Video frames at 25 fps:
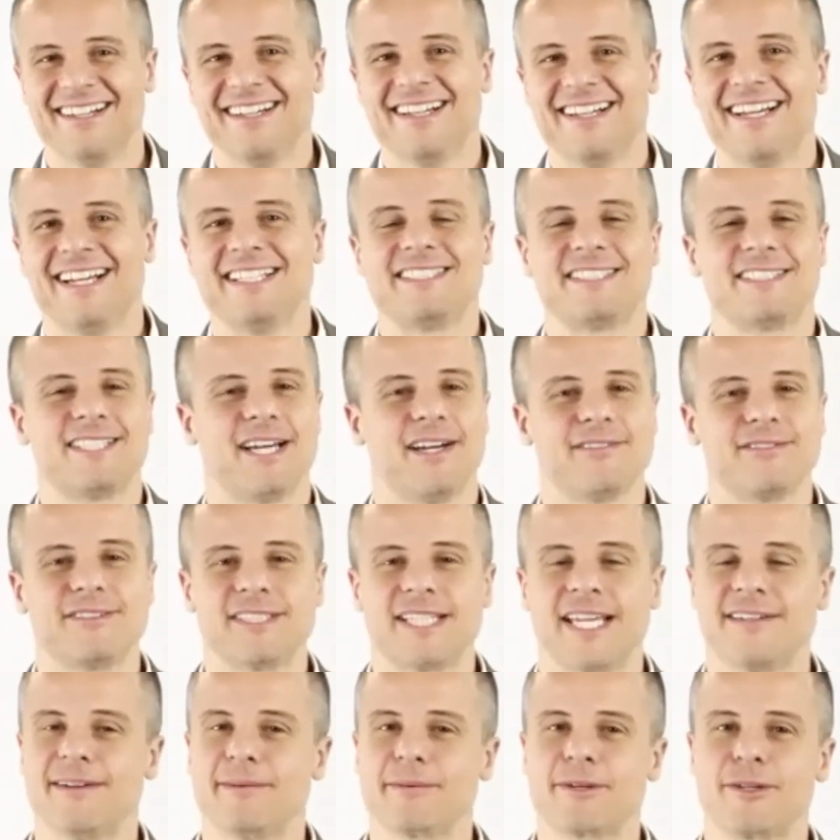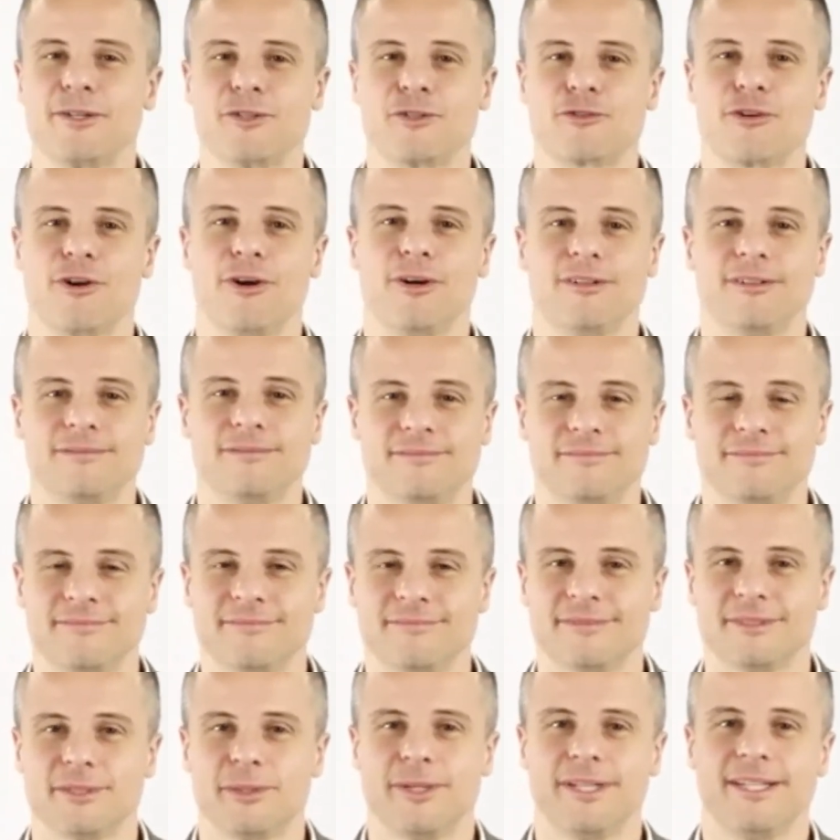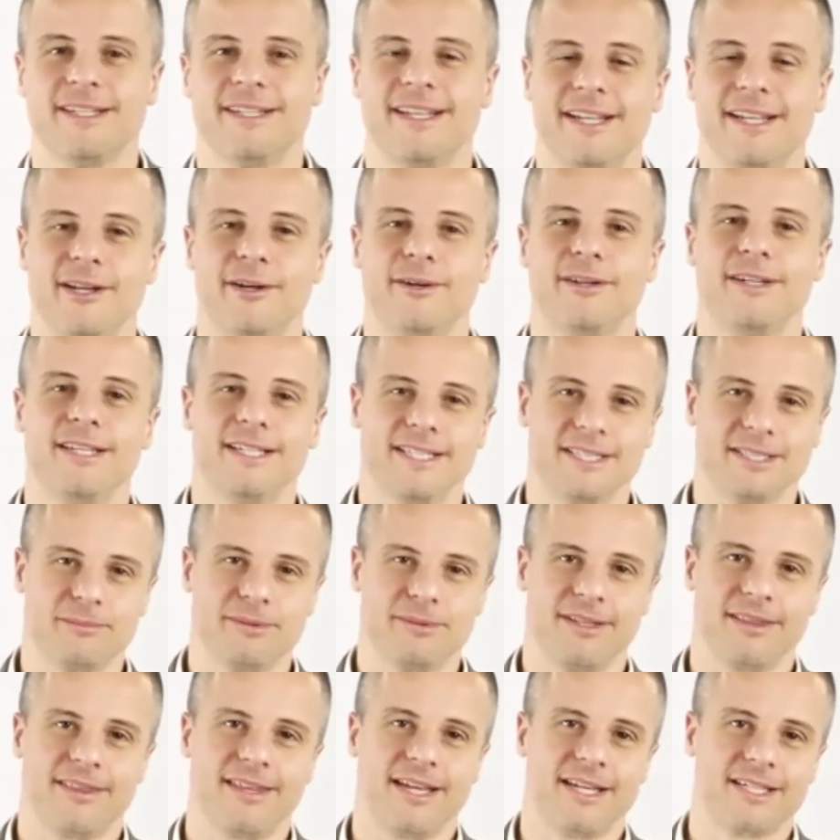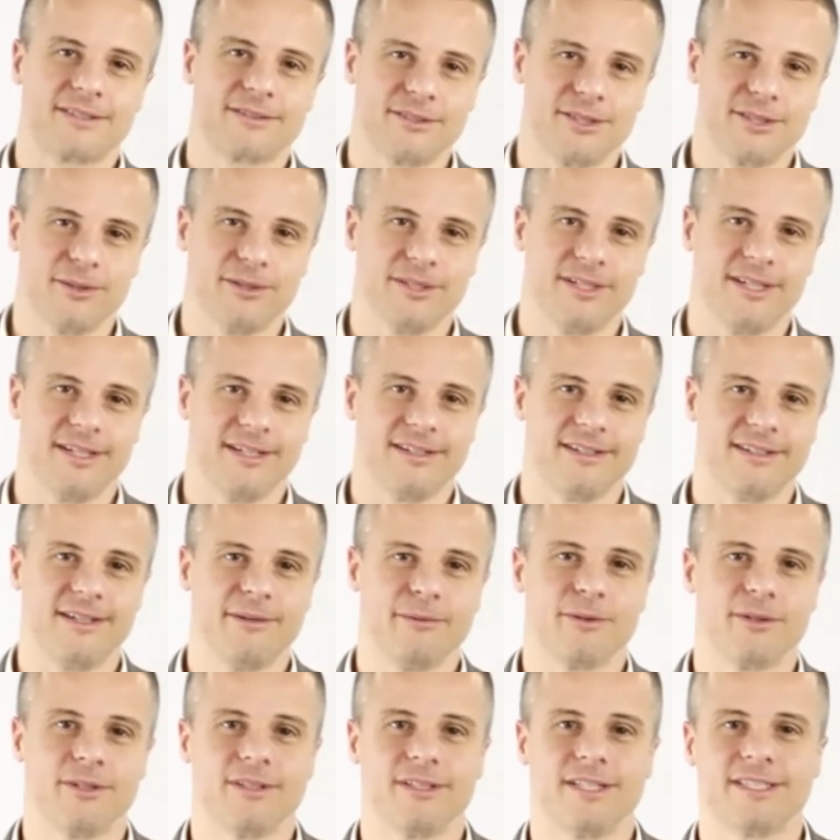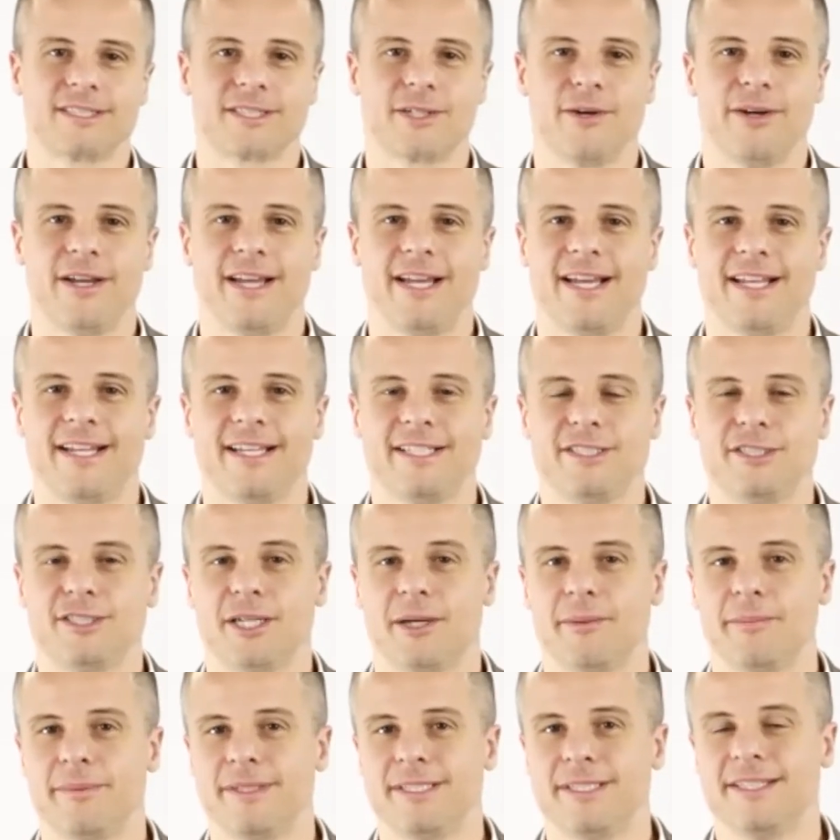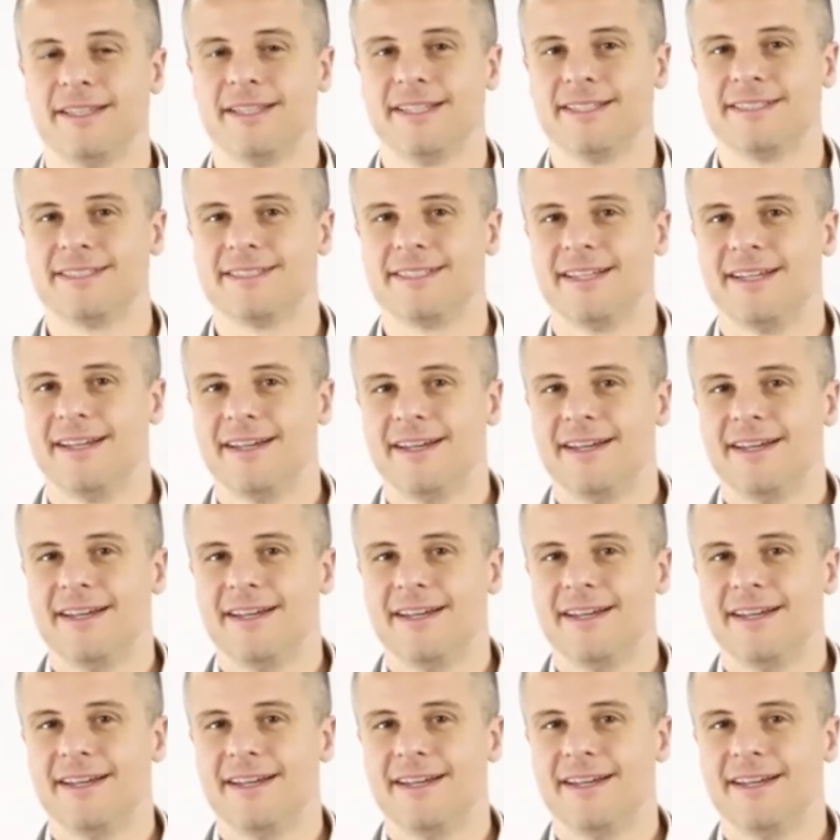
It's tough to give up control, Quentin. I know it is, but thanks for doing it. And let's go ahead and jump into this.